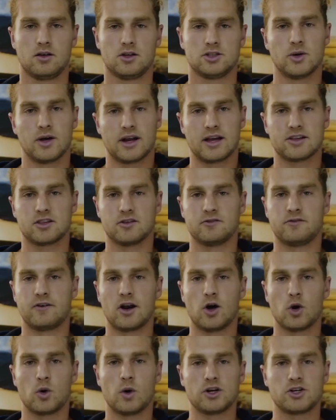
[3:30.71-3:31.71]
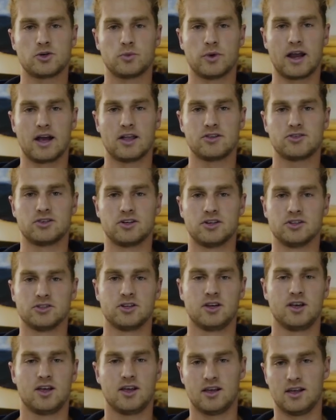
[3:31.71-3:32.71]
So I guess the final question we answer
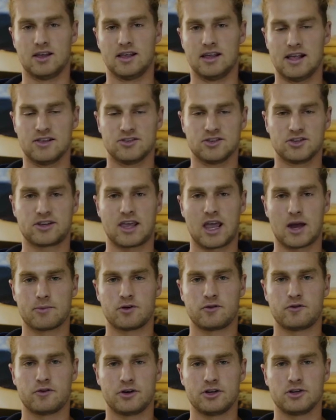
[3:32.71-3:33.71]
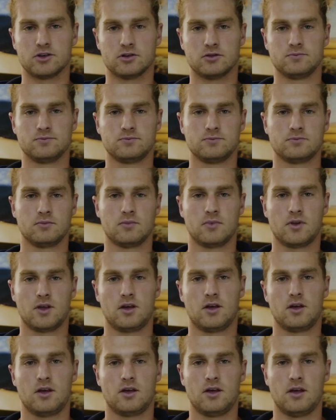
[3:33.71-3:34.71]
is, is this camera for you?
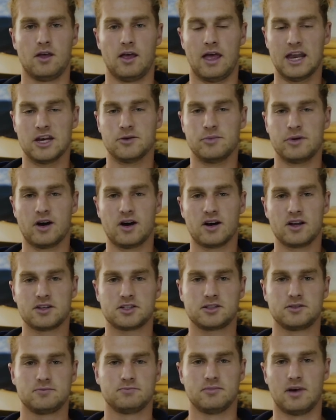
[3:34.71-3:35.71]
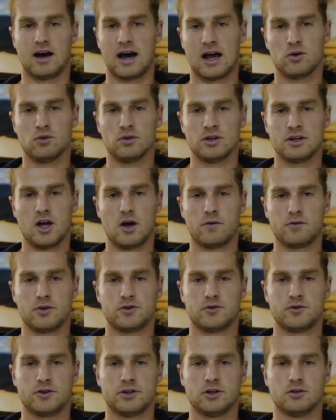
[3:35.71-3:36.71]
And to be honest, I don't really know if
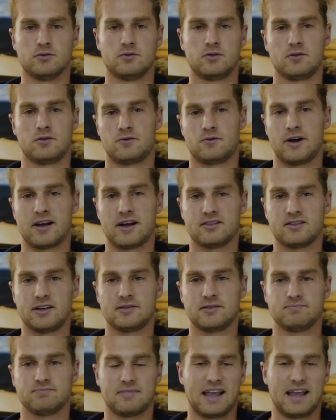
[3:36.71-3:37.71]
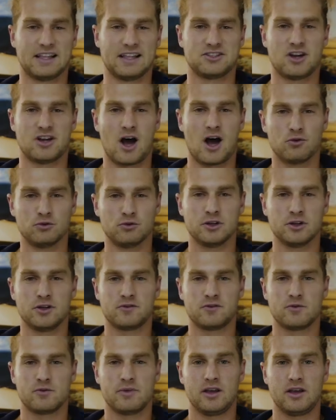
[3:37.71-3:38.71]
it's for you. Frankly, it's not really
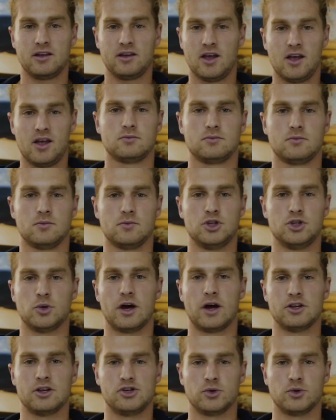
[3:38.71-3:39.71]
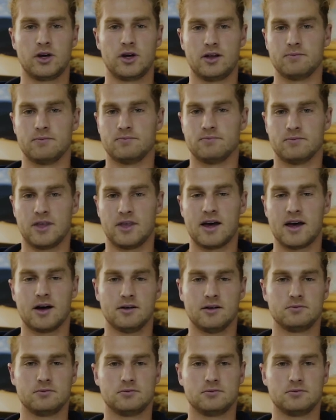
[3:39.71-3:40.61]
for me. Do I enjoy it? Yeah.